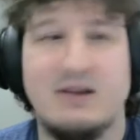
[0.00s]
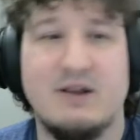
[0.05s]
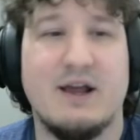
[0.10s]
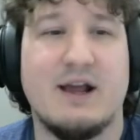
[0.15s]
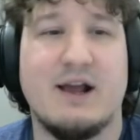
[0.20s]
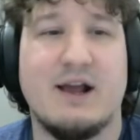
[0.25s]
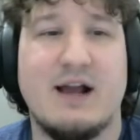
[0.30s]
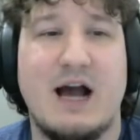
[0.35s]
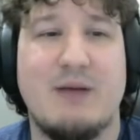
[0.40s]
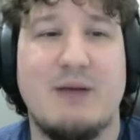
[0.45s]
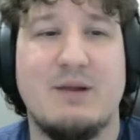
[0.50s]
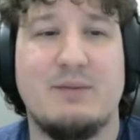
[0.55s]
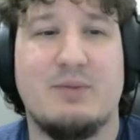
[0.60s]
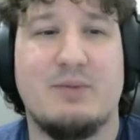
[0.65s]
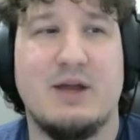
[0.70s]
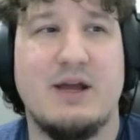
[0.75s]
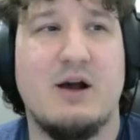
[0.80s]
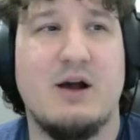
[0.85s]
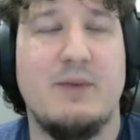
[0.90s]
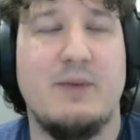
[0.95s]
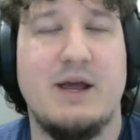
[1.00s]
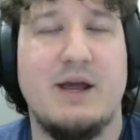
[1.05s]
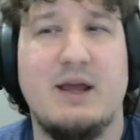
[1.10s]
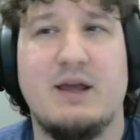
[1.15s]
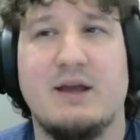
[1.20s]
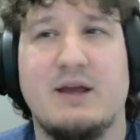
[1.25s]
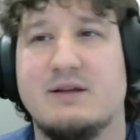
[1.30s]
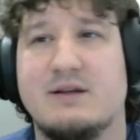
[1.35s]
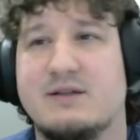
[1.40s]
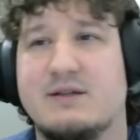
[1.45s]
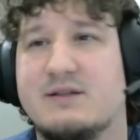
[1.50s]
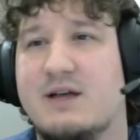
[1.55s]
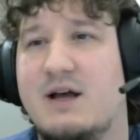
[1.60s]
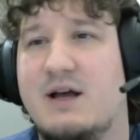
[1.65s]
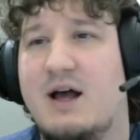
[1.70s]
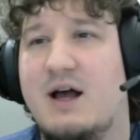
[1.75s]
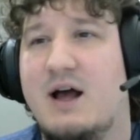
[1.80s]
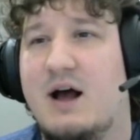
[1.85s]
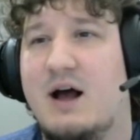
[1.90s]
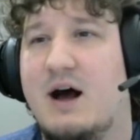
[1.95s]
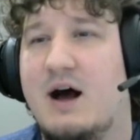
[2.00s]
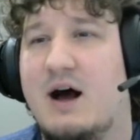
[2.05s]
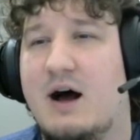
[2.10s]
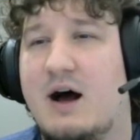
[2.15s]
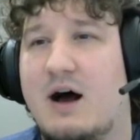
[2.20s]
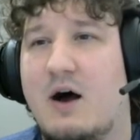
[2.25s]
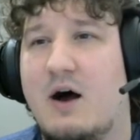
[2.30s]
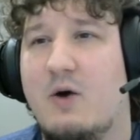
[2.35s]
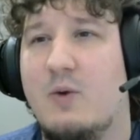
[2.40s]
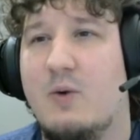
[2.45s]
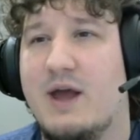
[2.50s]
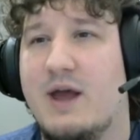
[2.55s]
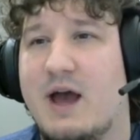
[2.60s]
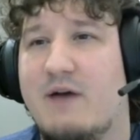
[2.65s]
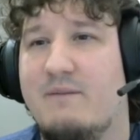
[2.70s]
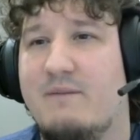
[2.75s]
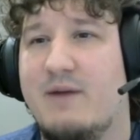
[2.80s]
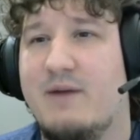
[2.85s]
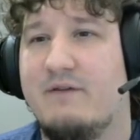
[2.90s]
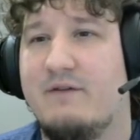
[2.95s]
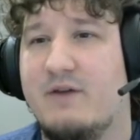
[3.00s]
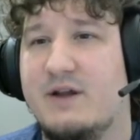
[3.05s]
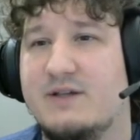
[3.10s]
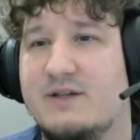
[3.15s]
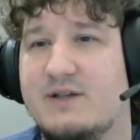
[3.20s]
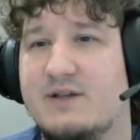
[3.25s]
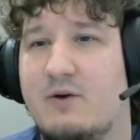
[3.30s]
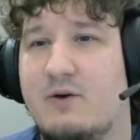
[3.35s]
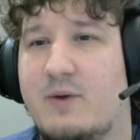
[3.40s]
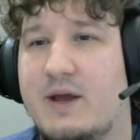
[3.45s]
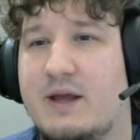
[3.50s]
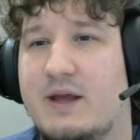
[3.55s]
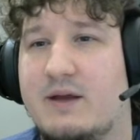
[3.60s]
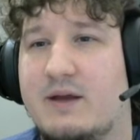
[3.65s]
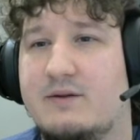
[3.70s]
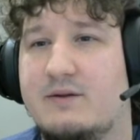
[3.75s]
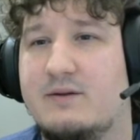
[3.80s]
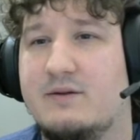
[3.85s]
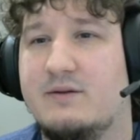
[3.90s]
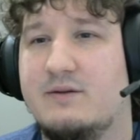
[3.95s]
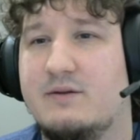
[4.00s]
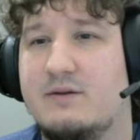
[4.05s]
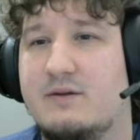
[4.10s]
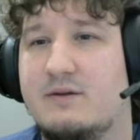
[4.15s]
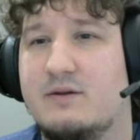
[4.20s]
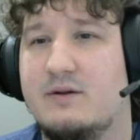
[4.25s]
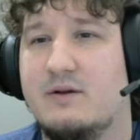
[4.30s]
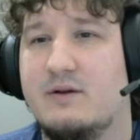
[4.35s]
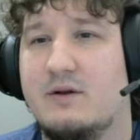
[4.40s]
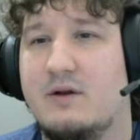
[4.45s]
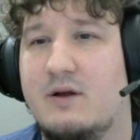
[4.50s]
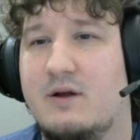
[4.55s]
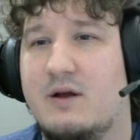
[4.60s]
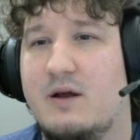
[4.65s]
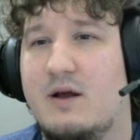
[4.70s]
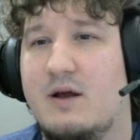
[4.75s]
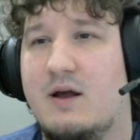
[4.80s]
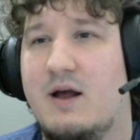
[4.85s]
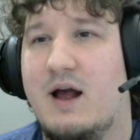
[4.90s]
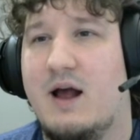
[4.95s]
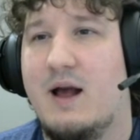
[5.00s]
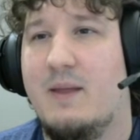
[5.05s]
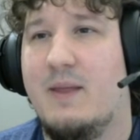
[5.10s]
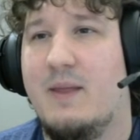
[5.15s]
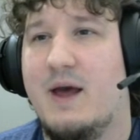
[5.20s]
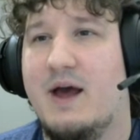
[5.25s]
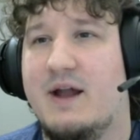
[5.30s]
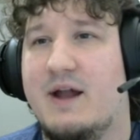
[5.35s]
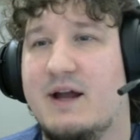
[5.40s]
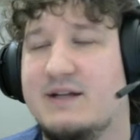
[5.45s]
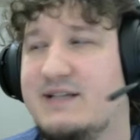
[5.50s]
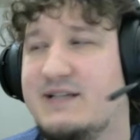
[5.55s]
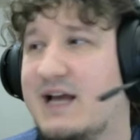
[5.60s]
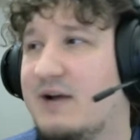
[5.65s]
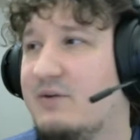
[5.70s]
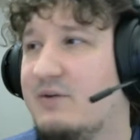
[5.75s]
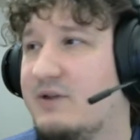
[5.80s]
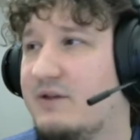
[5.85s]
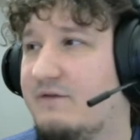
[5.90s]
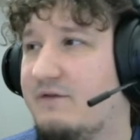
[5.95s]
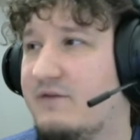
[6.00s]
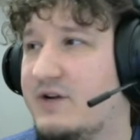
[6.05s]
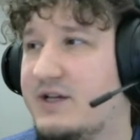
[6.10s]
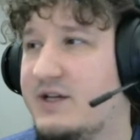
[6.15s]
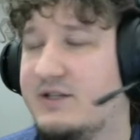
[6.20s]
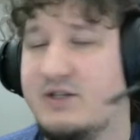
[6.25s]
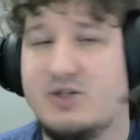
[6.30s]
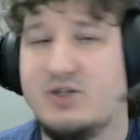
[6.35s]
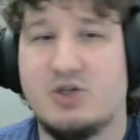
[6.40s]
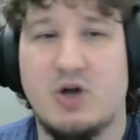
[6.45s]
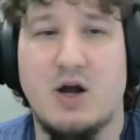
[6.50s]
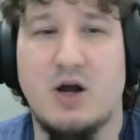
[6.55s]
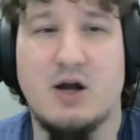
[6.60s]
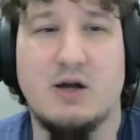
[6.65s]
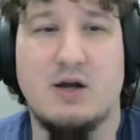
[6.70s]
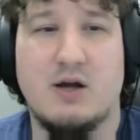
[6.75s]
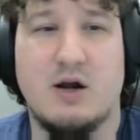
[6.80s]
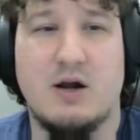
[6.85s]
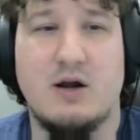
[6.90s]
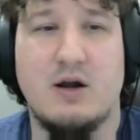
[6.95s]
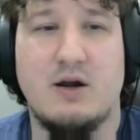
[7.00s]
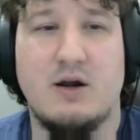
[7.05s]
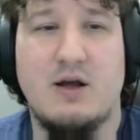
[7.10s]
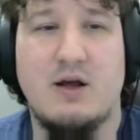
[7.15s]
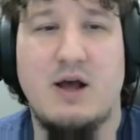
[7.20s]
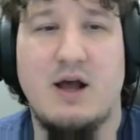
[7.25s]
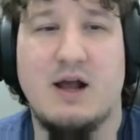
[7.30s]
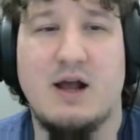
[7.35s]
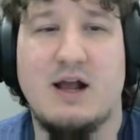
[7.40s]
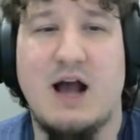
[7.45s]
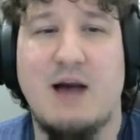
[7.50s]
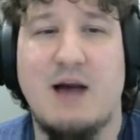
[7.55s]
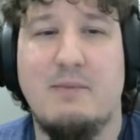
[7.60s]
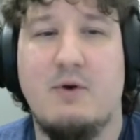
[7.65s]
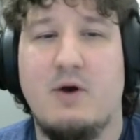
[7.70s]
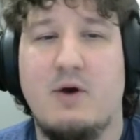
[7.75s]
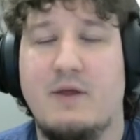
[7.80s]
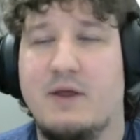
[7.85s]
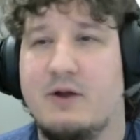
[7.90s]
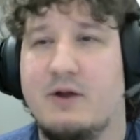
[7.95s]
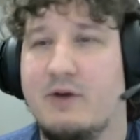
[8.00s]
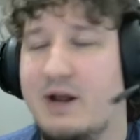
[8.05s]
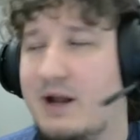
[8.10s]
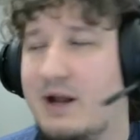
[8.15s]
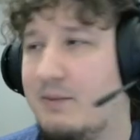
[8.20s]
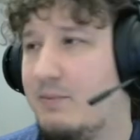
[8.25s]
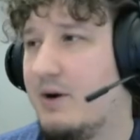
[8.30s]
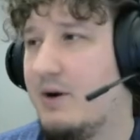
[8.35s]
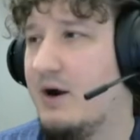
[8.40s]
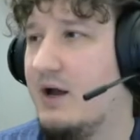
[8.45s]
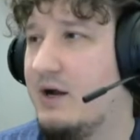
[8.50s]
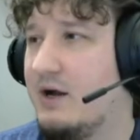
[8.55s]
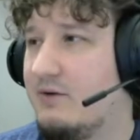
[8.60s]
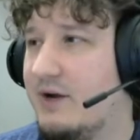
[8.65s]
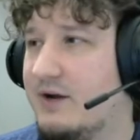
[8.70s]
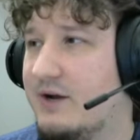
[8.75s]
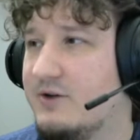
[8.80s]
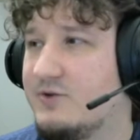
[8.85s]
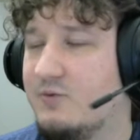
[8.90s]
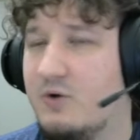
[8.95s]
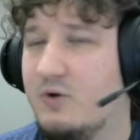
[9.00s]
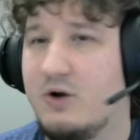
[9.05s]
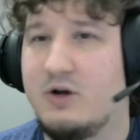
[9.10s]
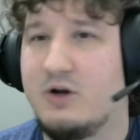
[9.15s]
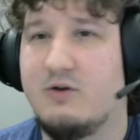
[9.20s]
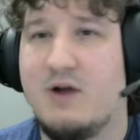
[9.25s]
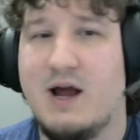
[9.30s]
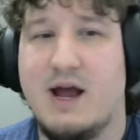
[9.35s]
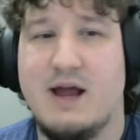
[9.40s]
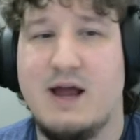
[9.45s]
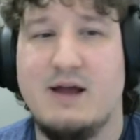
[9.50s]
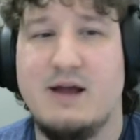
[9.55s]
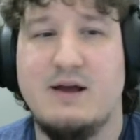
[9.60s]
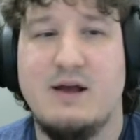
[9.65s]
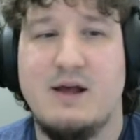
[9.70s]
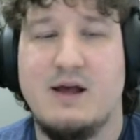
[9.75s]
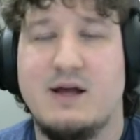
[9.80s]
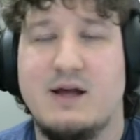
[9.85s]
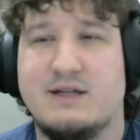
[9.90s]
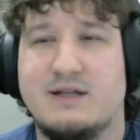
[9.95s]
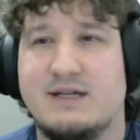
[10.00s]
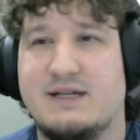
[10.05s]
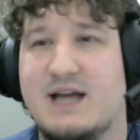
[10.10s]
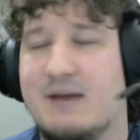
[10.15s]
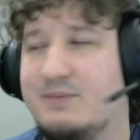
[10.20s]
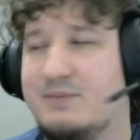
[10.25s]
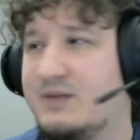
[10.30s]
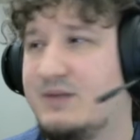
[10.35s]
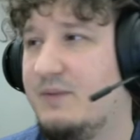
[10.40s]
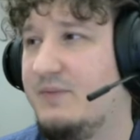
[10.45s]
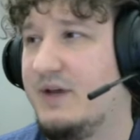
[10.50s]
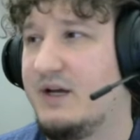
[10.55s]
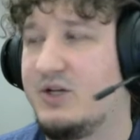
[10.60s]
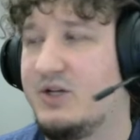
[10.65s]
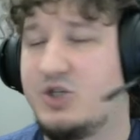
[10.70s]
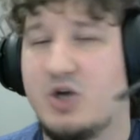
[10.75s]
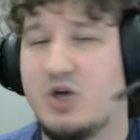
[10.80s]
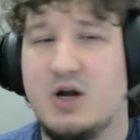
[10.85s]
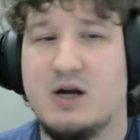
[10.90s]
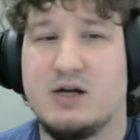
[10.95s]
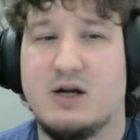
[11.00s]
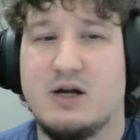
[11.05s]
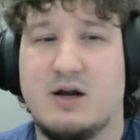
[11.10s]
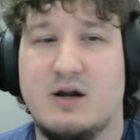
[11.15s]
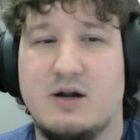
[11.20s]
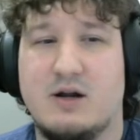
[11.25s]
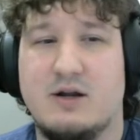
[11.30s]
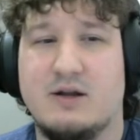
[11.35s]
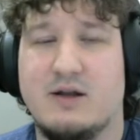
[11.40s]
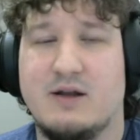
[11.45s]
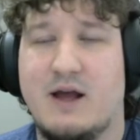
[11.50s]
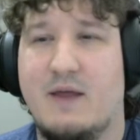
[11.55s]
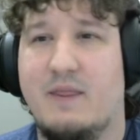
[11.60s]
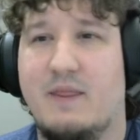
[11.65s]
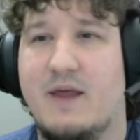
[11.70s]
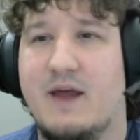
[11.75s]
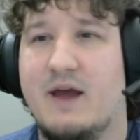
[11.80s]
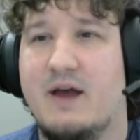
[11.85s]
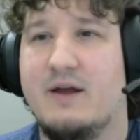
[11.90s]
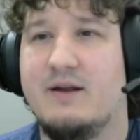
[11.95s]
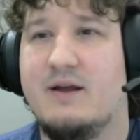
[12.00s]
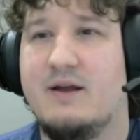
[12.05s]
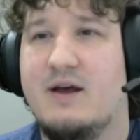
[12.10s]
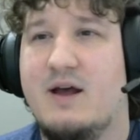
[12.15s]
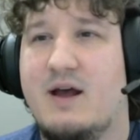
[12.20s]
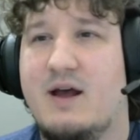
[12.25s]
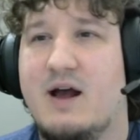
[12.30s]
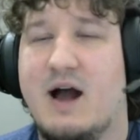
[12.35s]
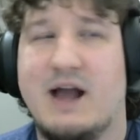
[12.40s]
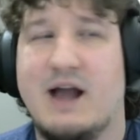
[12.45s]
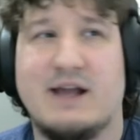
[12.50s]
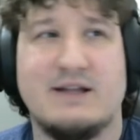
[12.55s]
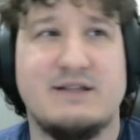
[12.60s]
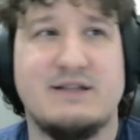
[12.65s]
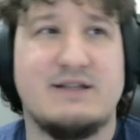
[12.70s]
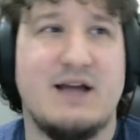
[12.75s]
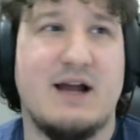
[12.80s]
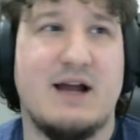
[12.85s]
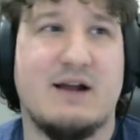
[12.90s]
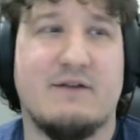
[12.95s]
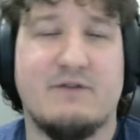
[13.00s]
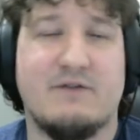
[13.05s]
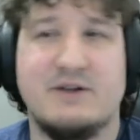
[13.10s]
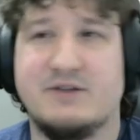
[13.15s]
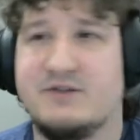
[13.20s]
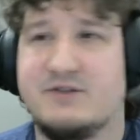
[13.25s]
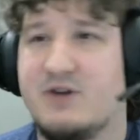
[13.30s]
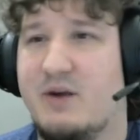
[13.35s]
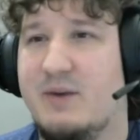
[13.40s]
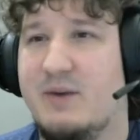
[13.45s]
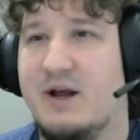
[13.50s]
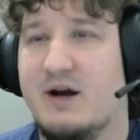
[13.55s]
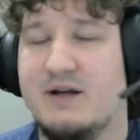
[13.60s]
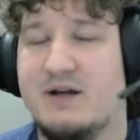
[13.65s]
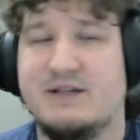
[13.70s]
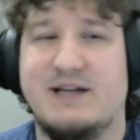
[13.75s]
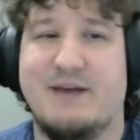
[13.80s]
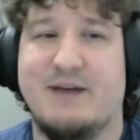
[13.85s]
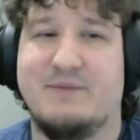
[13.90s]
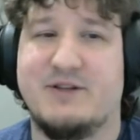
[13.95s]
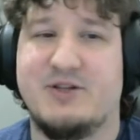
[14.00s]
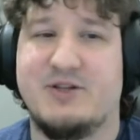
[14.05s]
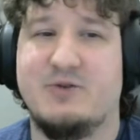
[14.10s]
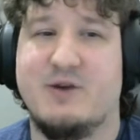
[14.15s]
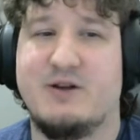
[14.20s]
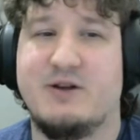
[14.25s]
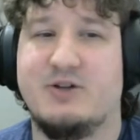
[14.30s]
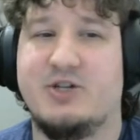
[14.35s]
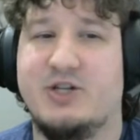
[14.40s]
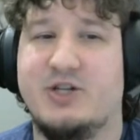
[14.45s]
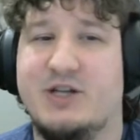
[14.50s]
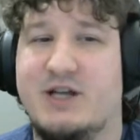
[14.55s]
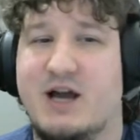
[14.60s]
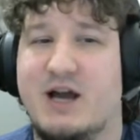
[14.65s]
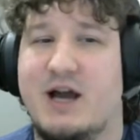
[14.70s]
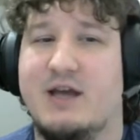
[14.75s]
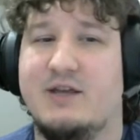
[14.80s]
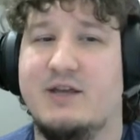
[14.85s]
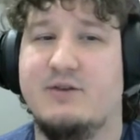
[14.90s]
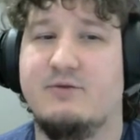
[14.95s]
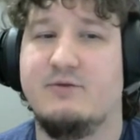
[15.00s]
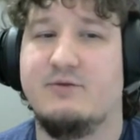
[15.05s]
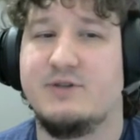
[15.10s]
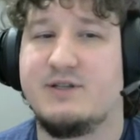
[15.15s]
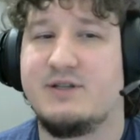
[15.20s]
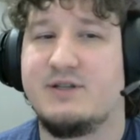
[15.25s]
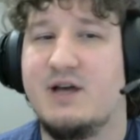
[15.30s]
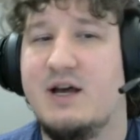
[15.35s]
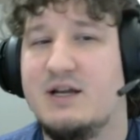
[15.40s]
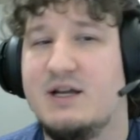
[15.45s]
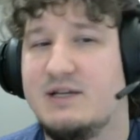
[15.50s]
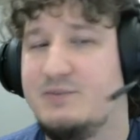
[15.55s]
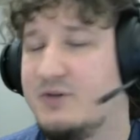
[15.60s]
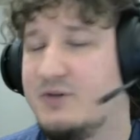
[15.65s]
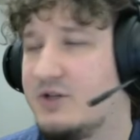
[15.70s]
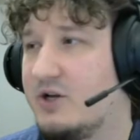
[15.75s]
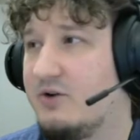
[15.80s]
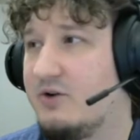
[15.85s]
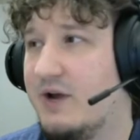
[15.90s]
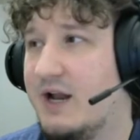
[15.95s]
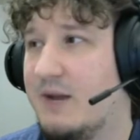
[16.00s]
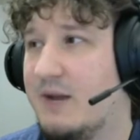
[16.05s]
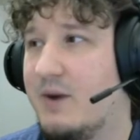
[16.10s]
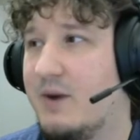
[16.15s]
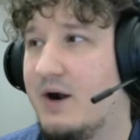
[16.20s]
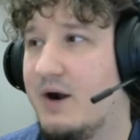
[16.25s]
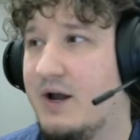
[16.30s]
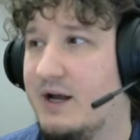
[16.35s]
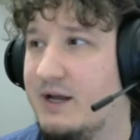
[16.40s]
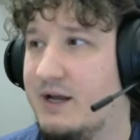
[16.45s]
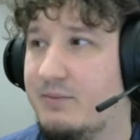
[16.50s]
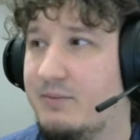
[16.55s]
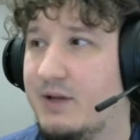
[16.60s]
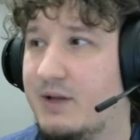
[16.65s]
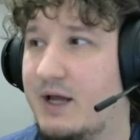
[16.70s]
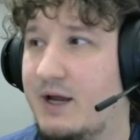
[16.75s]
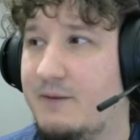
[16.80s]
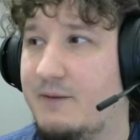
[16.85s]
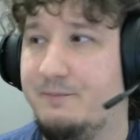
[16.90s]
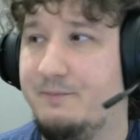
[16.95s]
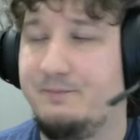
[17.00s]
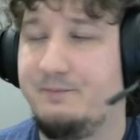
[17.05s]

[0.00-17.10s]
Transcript: Like a common play I'll make is have my Freiza awakened, and then attack with the Frieza, draw a card, combo in the Grade 8 Bardock Raiders Warcry to tap something and draw a card, and then I can sack a Frieza's army to untap the 2 energy I used to put the Grade 8 Bardock in play.